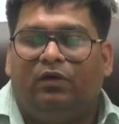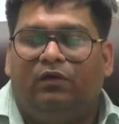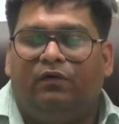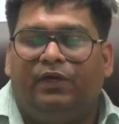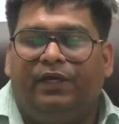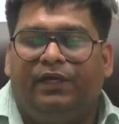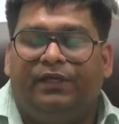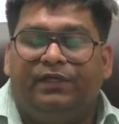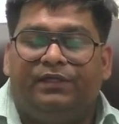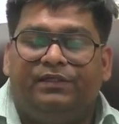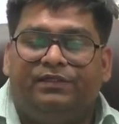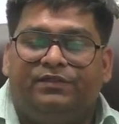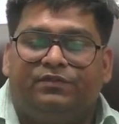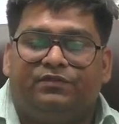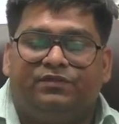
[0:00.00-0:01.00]
Okay,
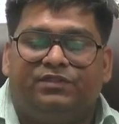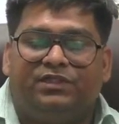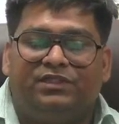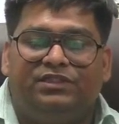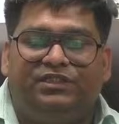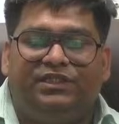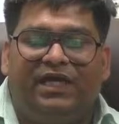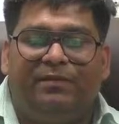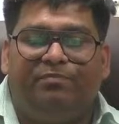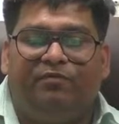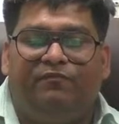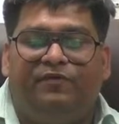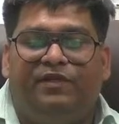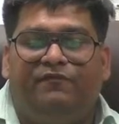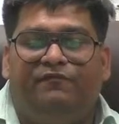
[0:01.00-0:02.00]
so such type
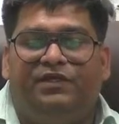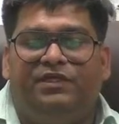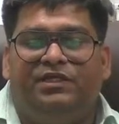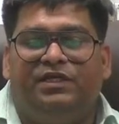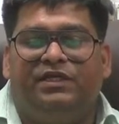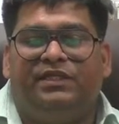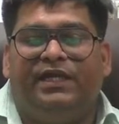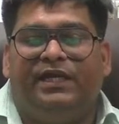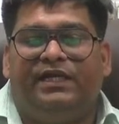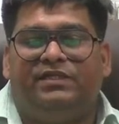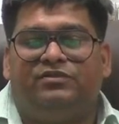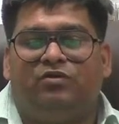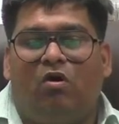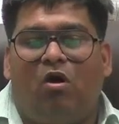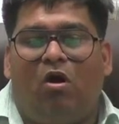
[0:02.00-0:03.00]
of division that
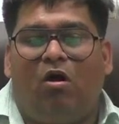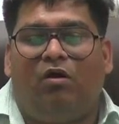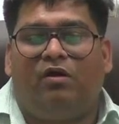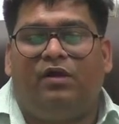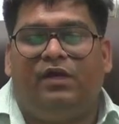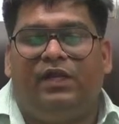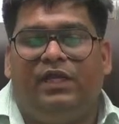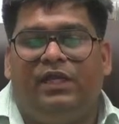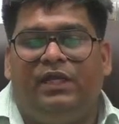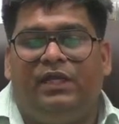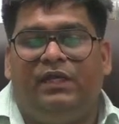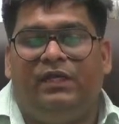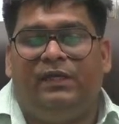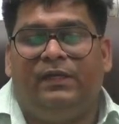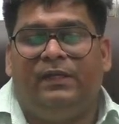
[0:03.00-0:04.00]
is
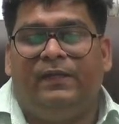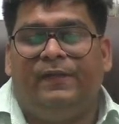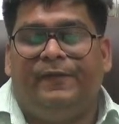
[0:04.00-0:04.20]
occurring